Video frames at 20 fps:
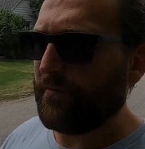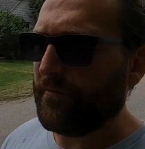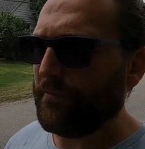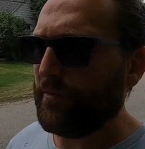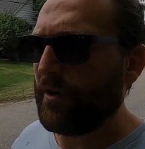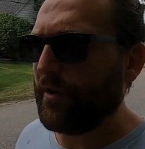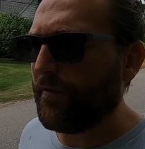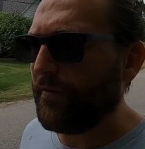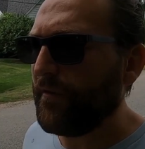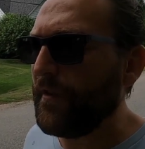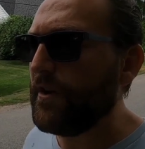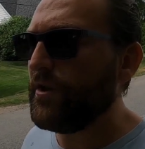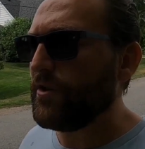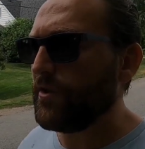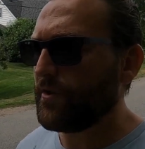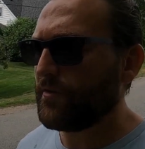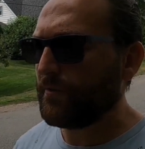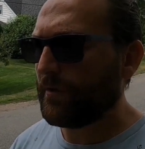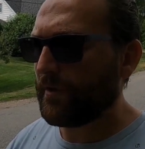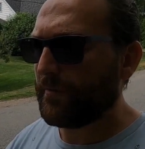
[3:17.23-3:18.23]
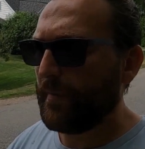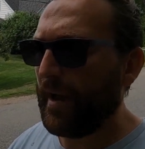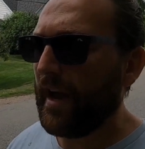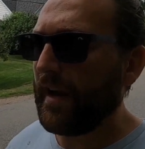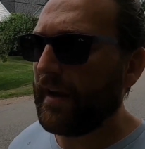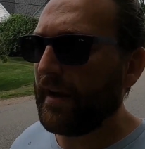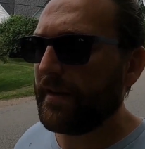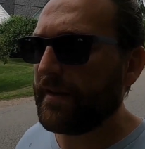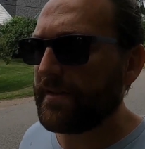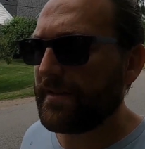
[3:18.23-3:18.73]
where the features, where the
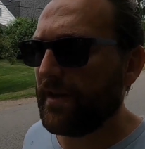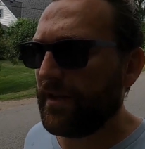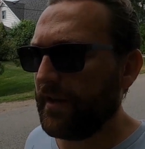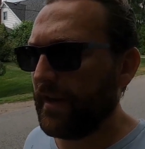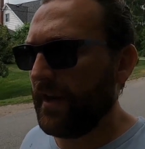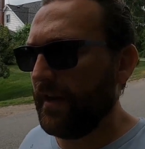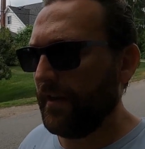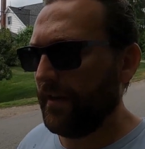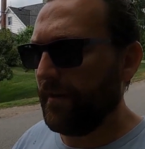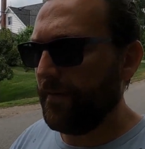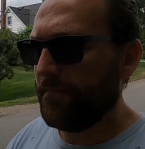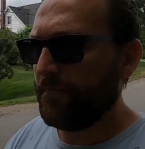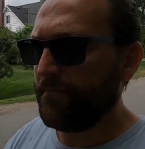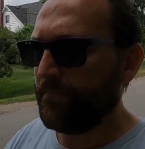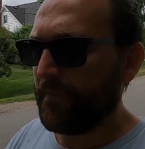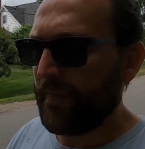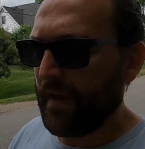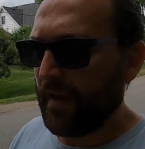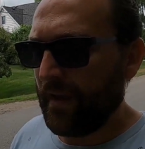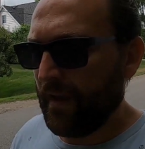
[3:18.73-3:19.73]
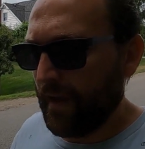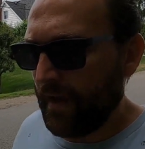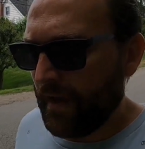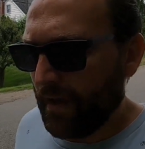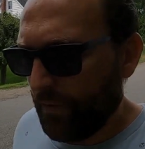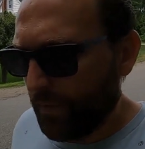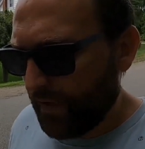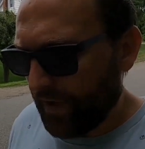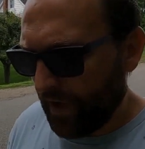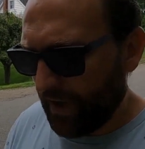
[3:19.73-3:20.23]
backend is not hidden.
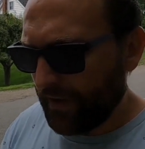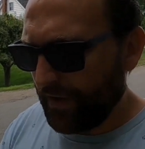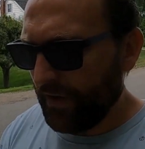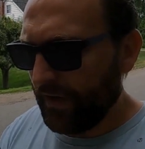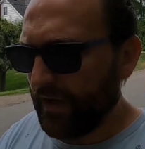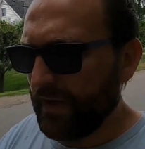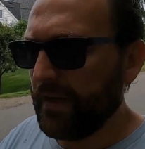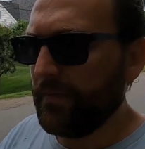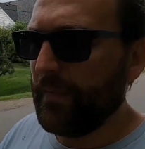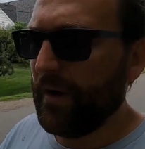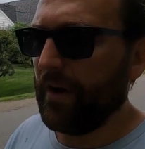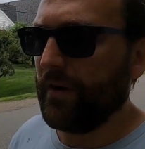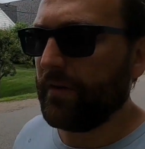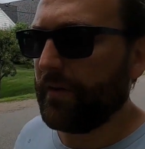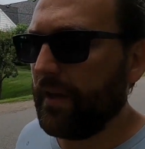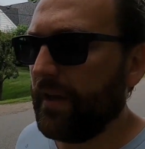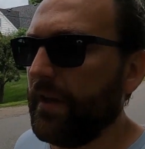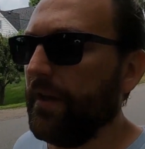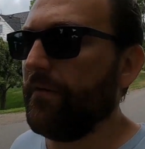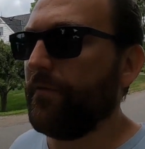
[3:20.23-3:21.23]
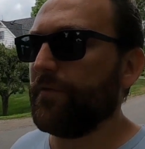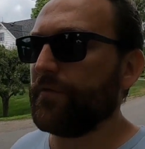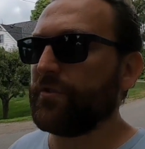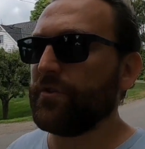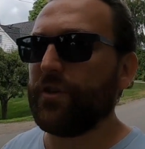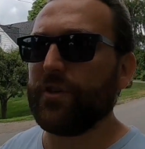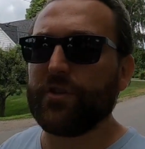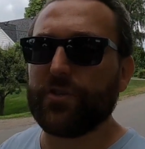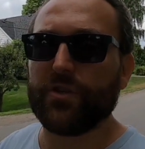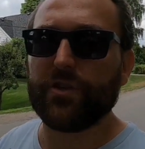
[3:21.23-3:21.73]
We're not talking about
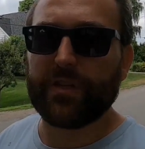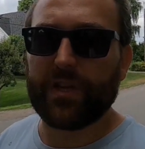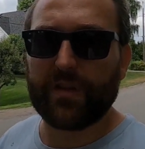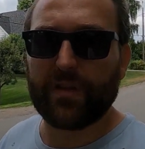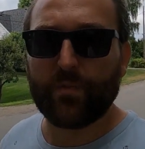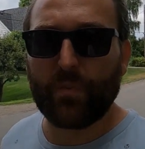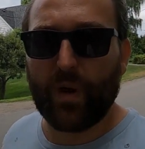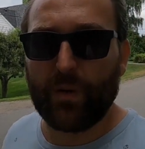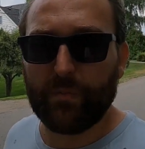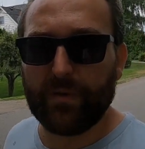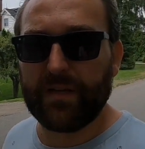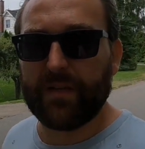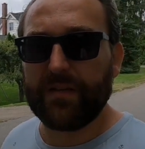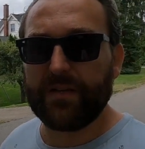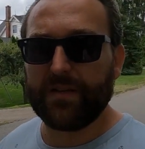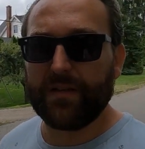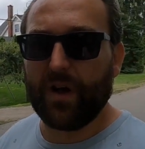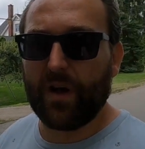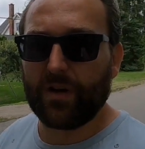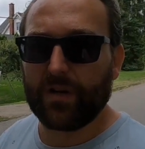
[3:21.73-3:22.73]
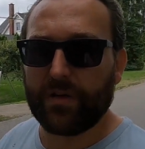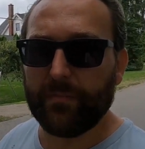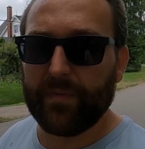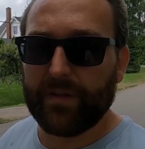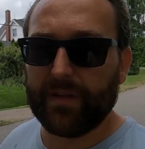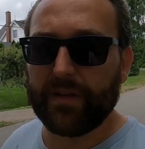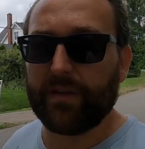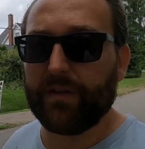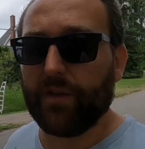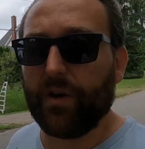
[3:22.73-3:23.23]
infrastructure that's publicly
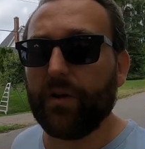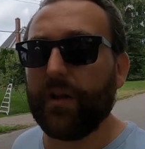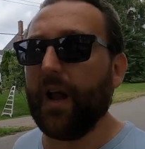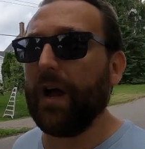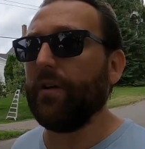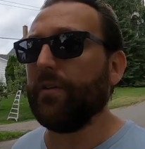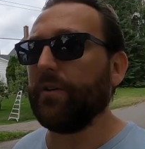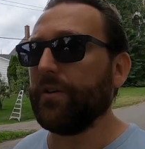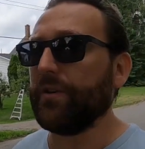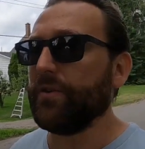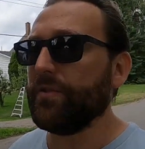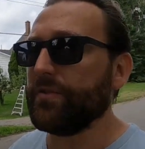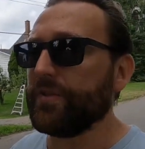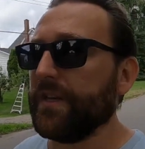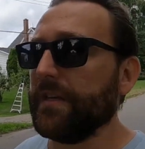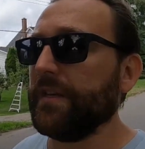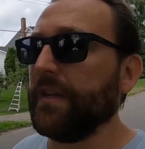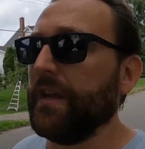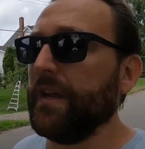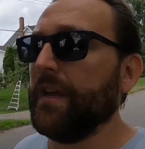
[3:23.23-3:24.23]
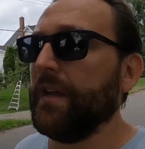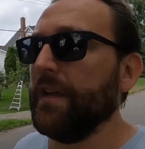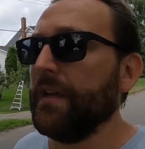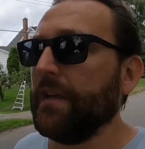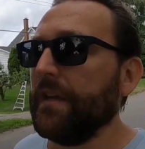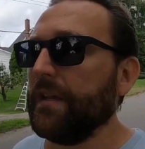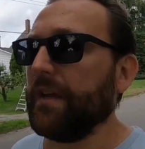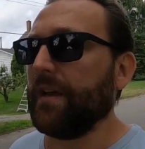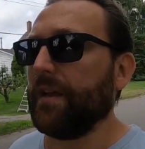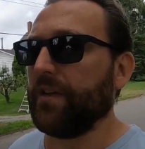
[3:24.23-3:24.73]
documented on how to use it,
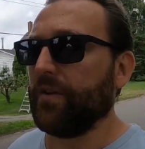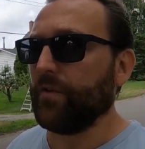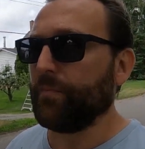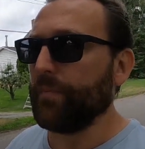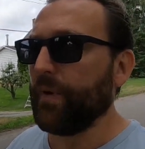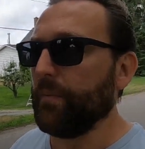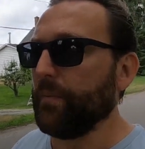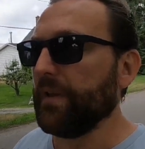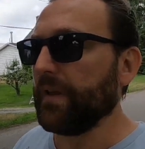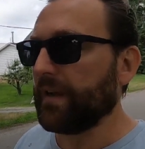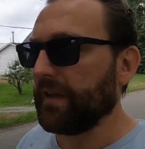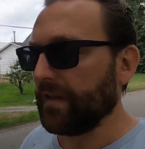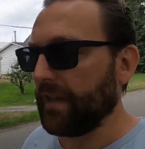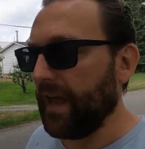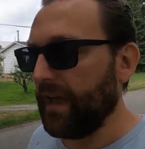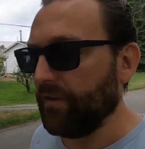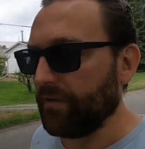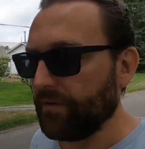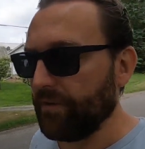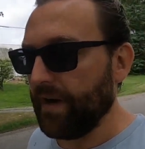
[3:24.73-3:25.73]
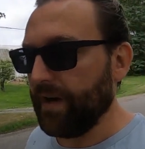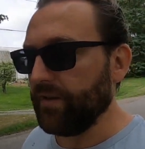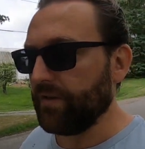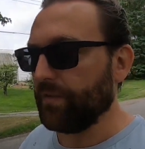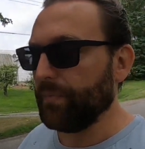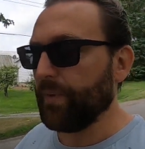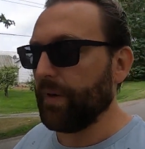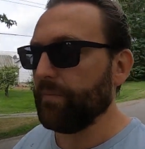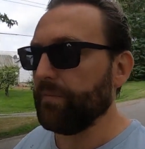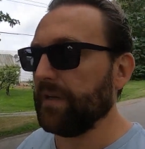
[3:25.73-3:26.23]
like your public cloud, right?
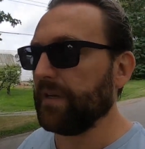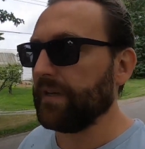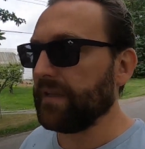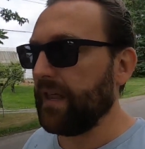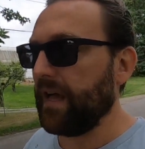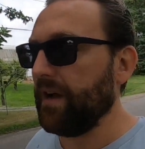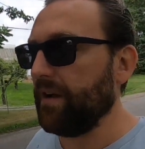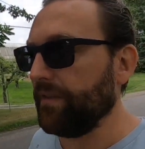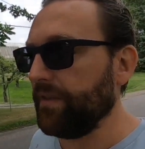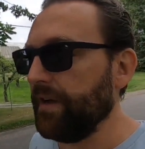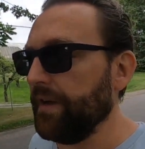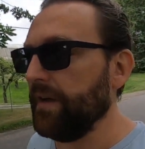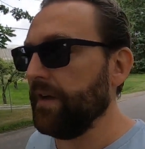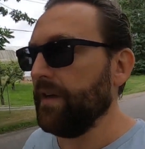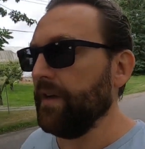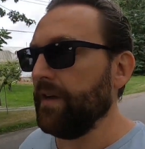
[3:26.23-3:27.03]
Your public cloud,